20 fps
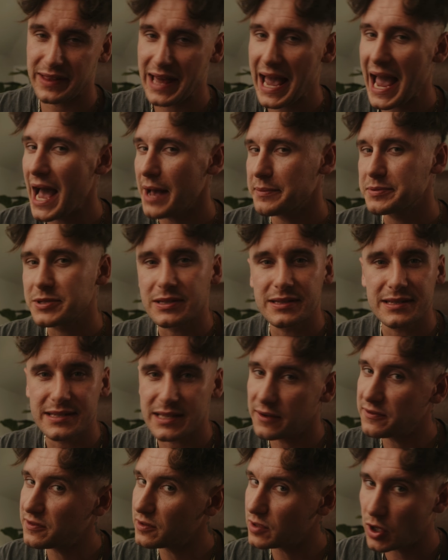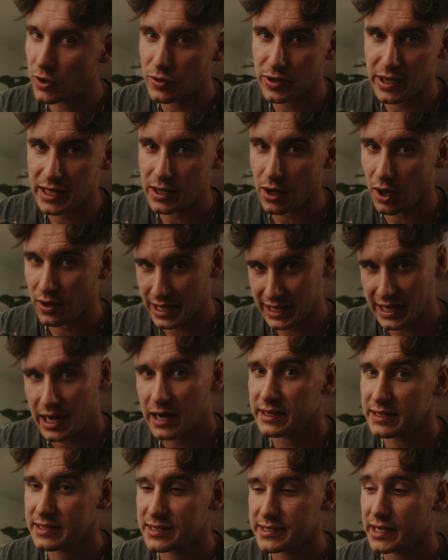of the apps and stuff loaded, all that
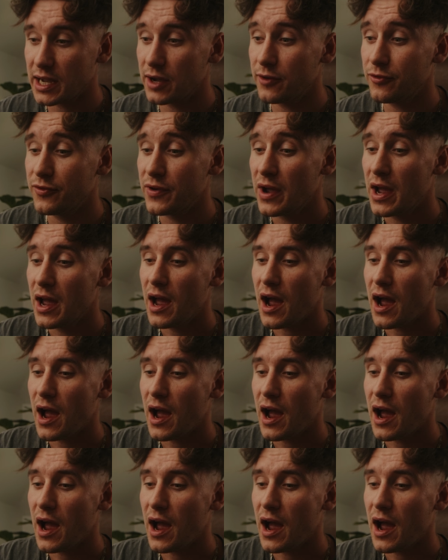kind of stuff,